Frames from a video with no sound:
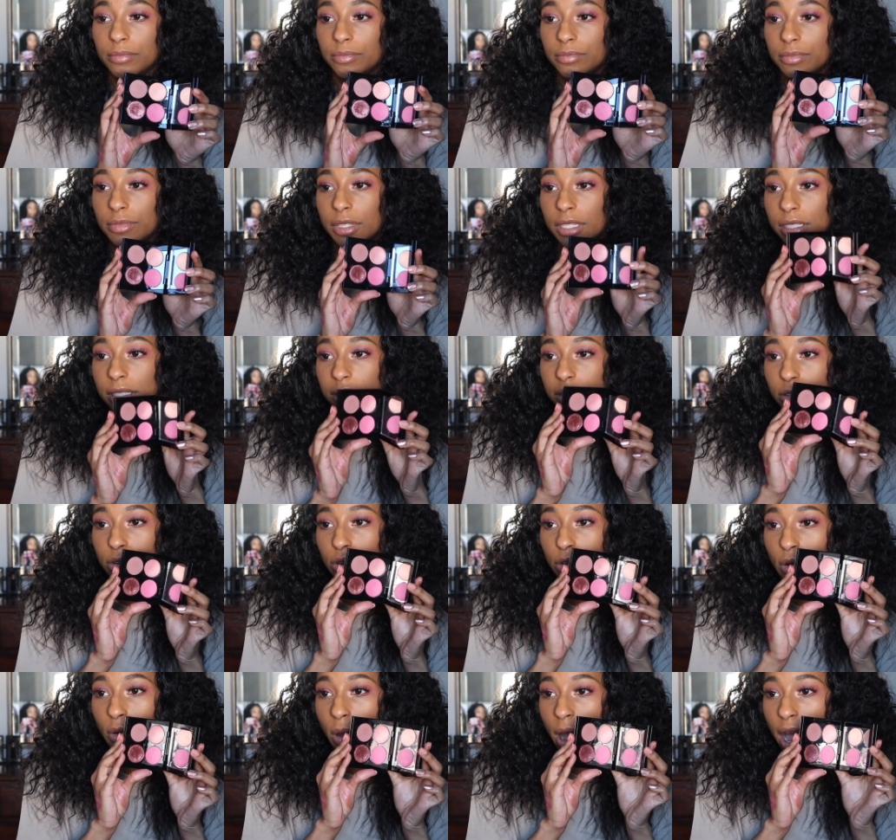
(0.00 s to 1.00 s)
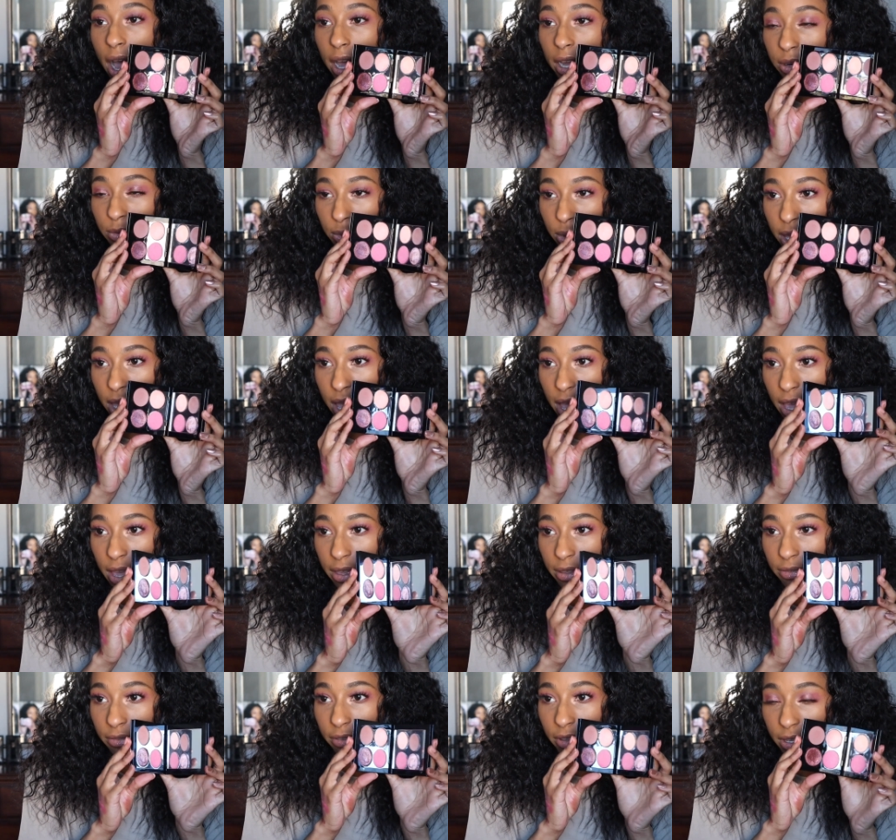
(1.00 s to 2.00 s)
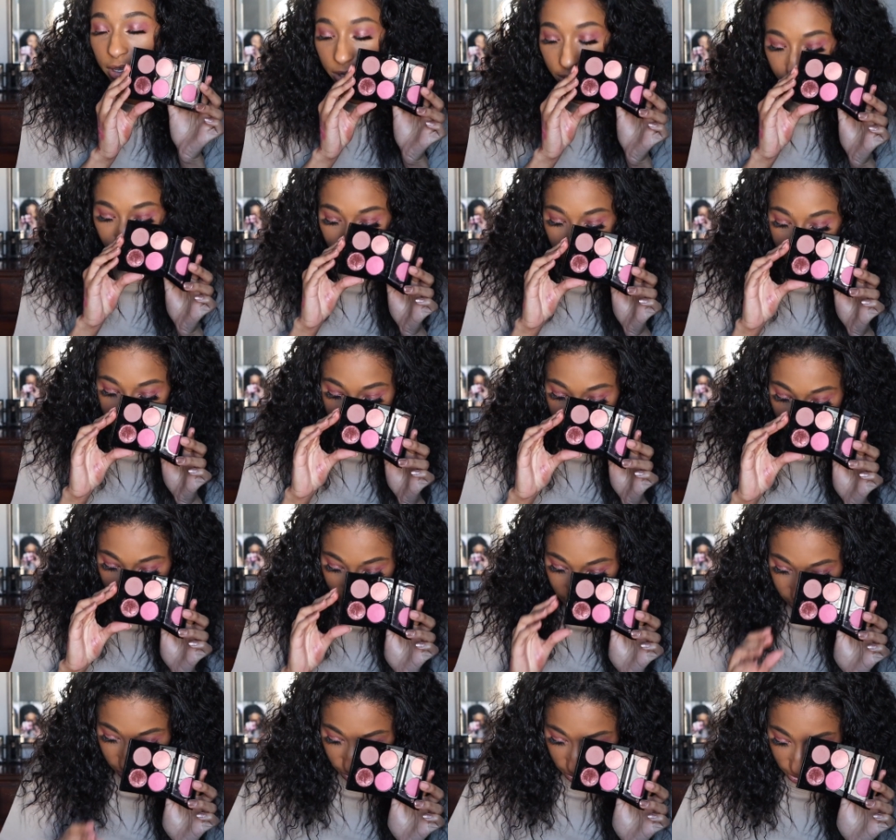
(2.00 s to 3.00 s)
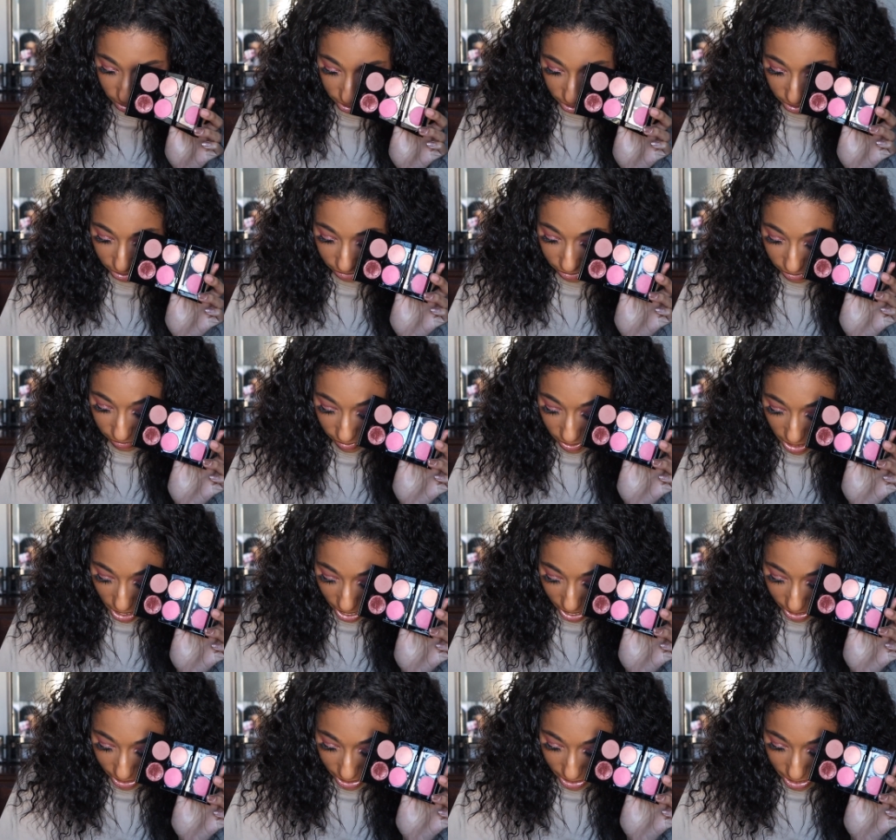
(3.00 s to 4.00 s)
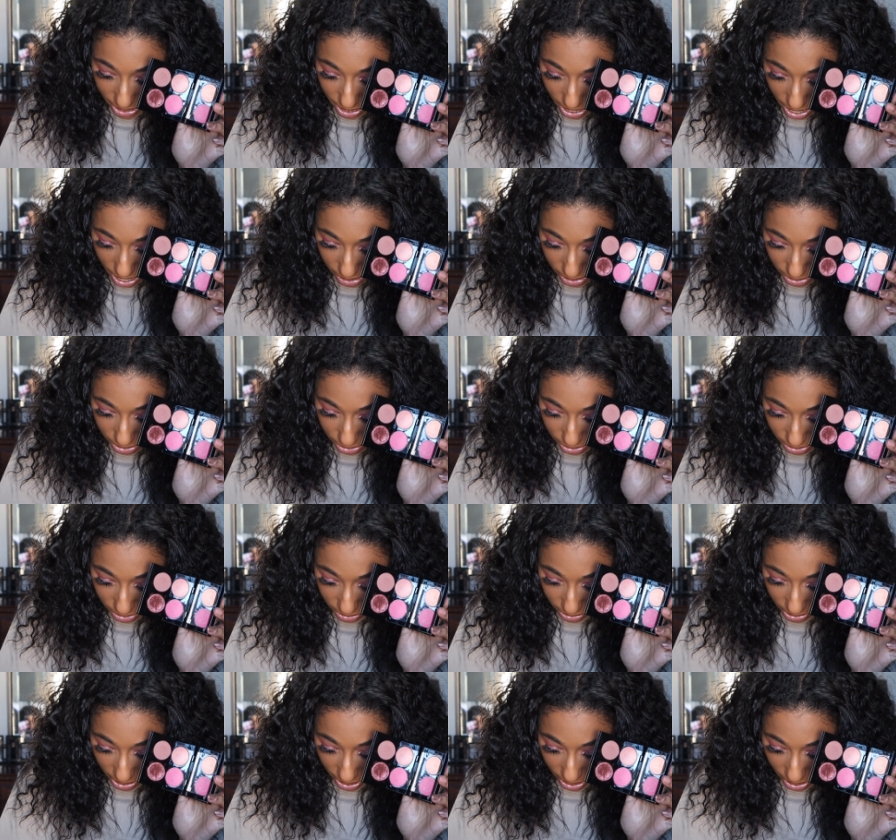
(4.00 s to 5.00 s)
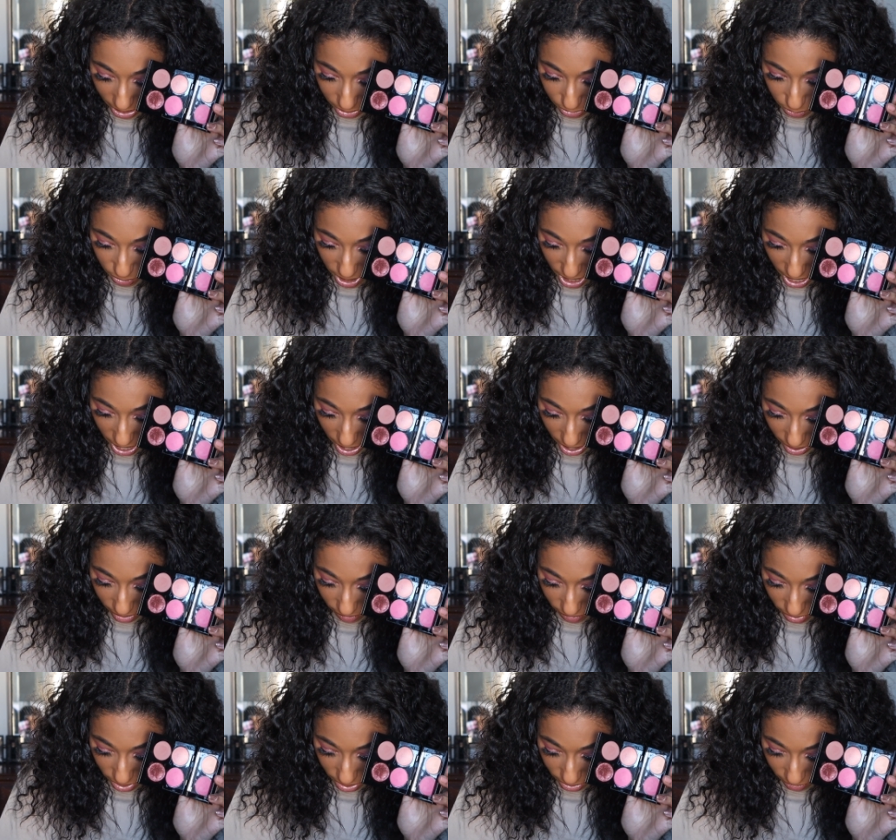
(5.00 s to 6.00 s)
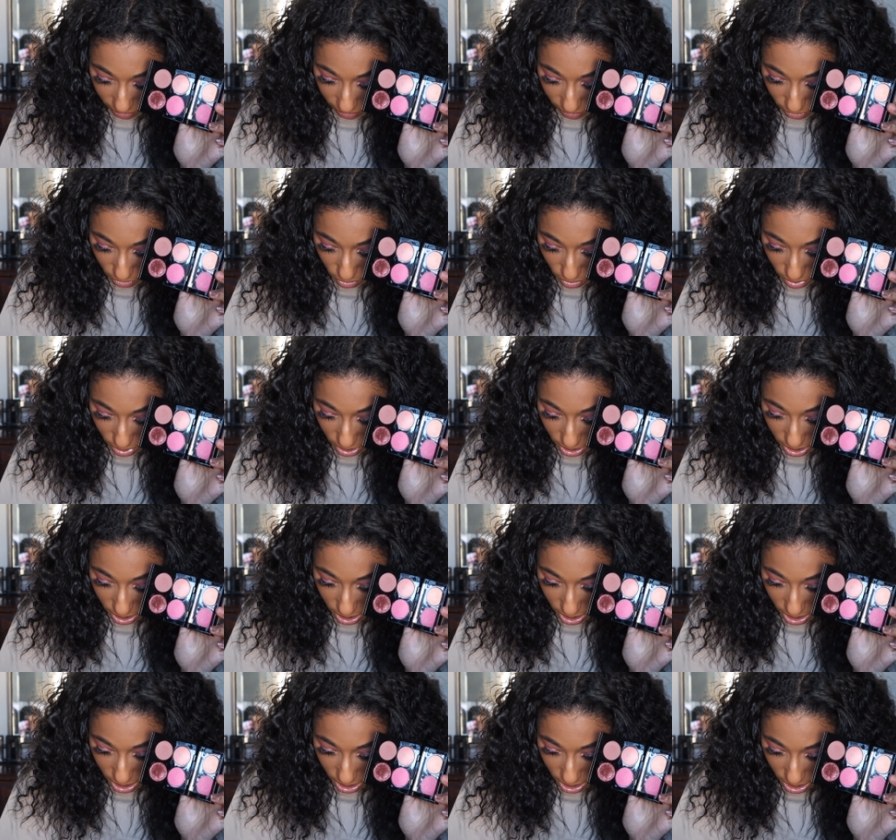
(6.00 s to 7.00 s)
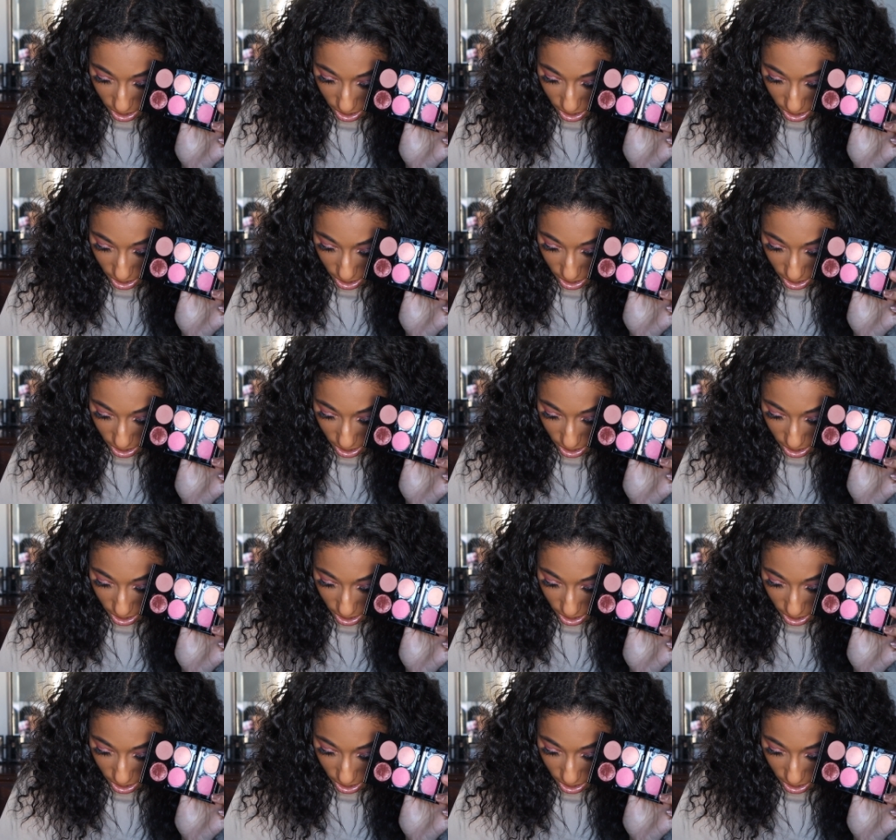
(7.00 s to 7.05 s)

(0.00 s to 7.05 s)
This little quad we have um, retails for $58 and we have the four